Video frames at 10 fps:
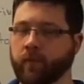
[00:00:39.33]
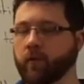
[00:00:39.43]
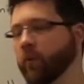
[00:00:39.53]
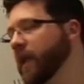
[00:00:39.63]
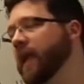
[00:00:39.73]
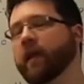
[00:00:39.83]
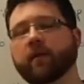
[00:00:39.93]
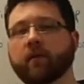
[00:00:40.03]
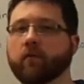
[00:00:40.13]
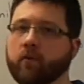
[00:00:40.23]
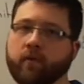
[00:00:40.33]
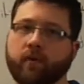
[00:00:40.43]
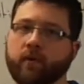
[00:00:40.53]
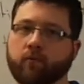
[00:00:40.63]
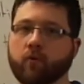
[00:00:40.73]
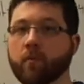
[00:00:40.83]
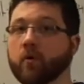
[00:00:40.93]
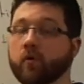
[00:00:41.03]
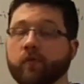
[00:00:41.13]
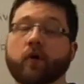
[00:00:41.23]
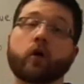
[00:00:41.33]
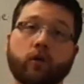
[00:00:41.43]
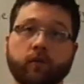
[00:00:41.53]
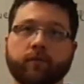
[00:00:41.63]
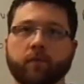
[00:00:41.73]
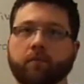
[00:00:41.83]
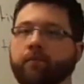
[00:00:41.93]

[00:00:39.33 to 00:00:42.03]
We can't remove all of them.